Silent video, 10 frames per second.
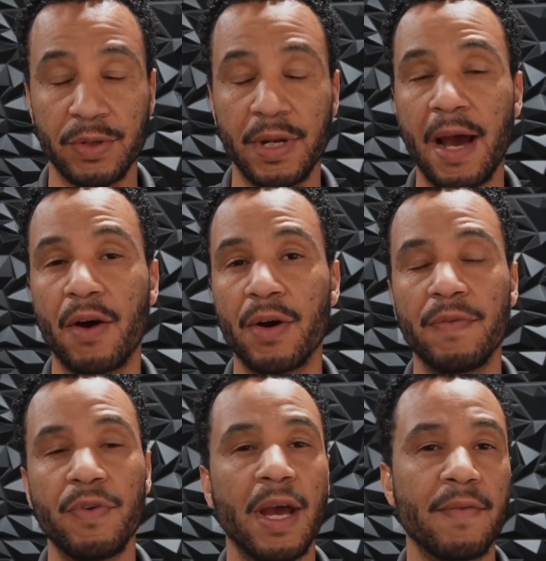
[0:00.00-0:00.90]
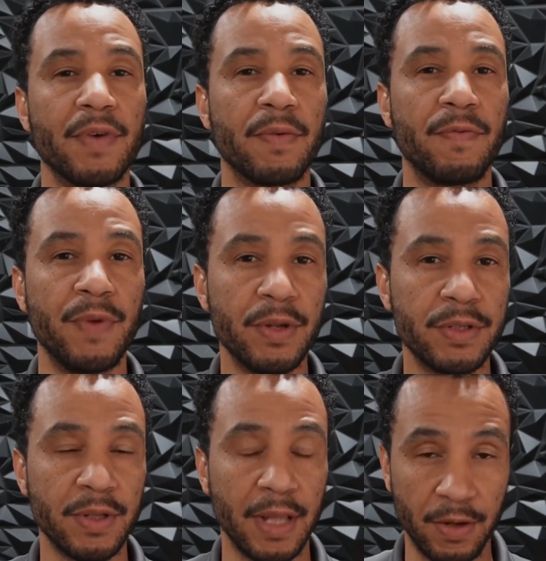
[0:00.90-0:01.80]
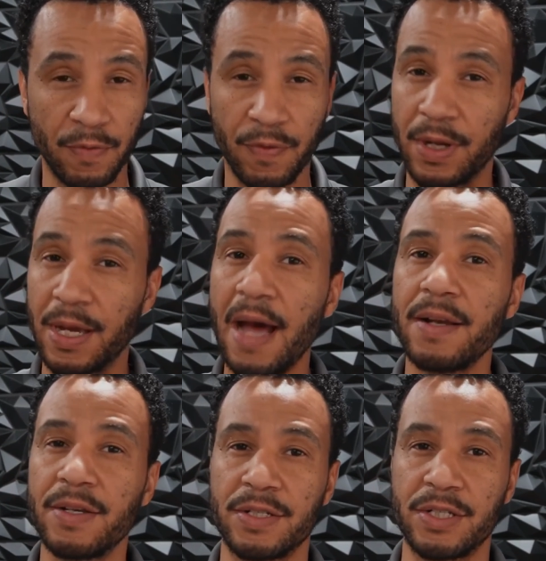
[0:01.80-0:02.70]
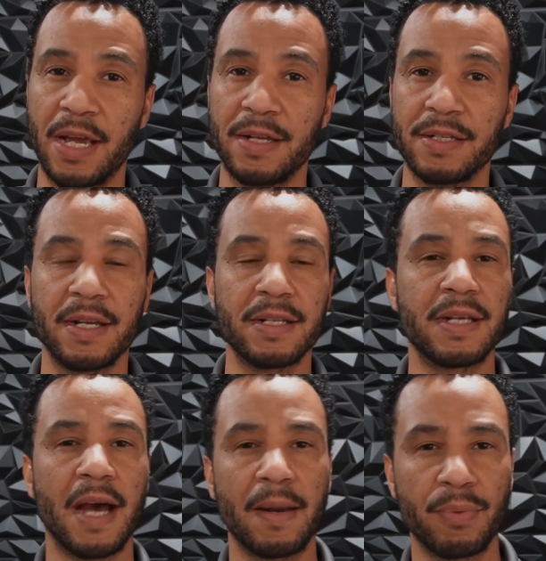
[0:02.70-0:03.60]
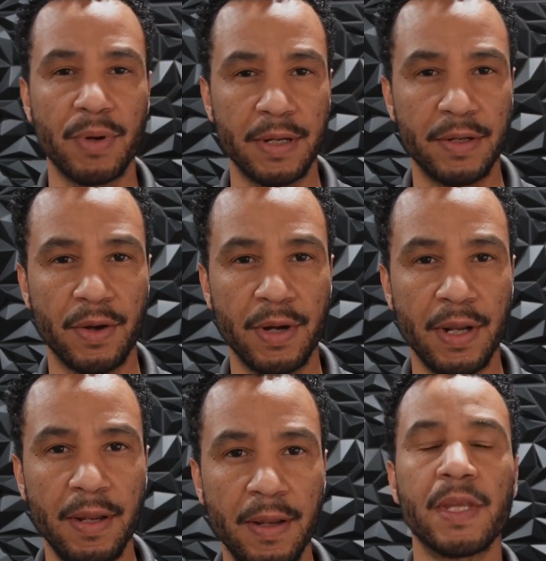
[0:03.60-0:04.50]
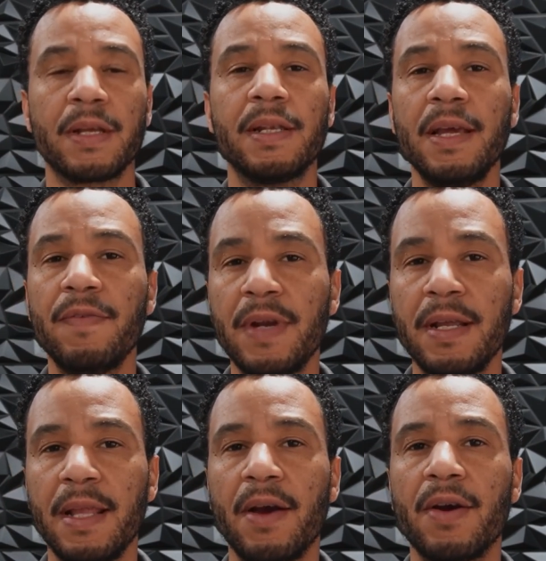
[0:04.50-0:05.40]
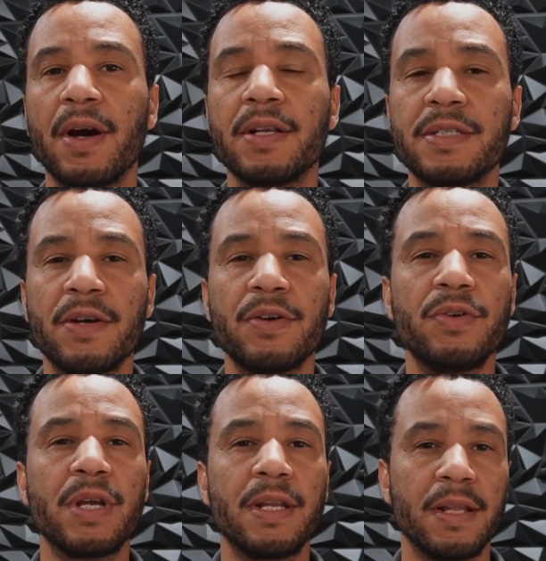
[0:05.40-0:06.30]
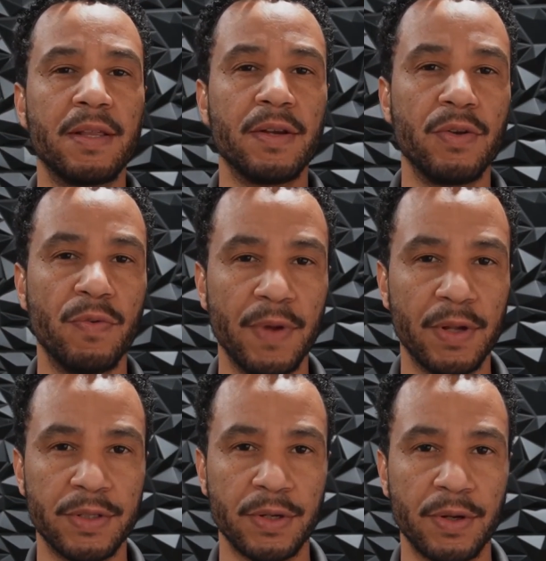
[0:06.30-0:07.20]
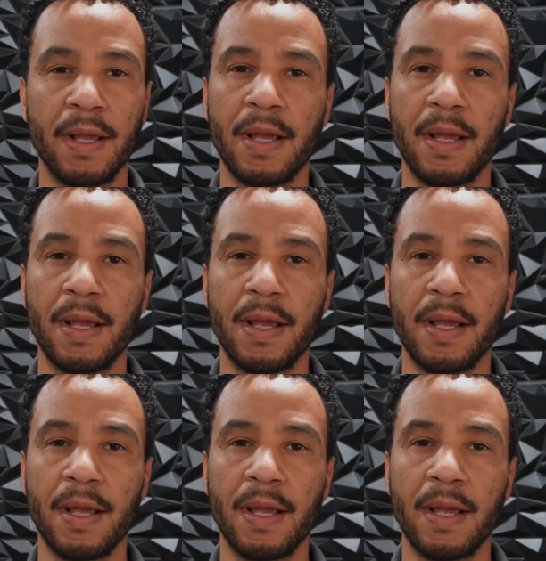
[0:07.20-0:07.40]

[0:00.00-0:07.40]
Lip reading: Now, if you have a filter that you've forgotten to change and it's gotten pretty dirty, leave it in there until you can get the new filter.